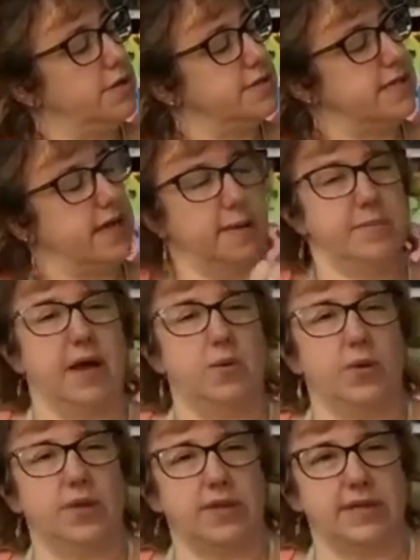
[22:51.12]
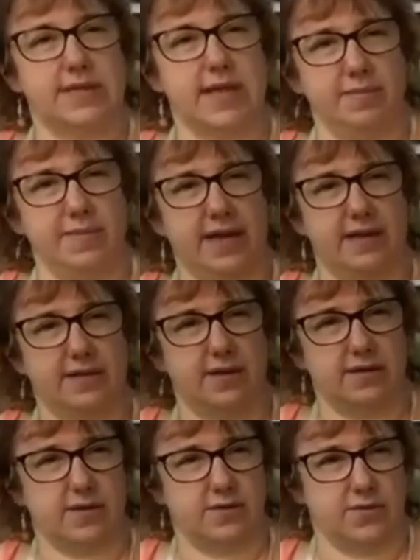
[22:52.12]
see, I'm not, you know,
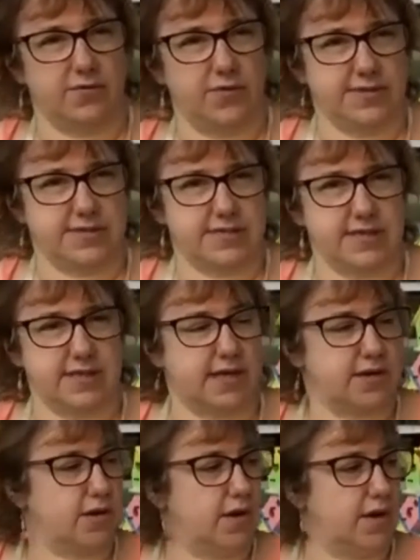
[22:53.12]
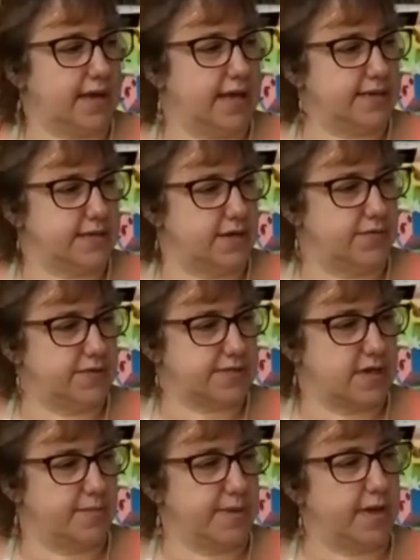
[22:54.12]
if you can see that at all, I can't tell if it's
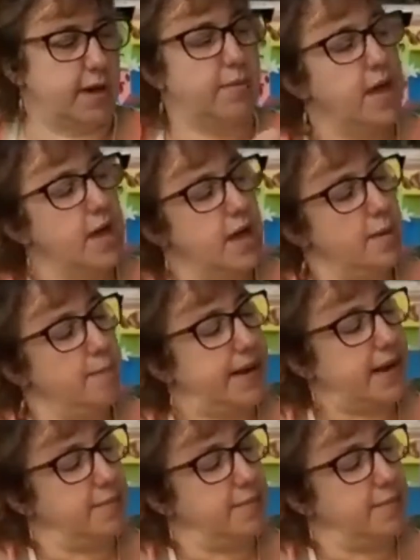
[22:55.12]
coming up. But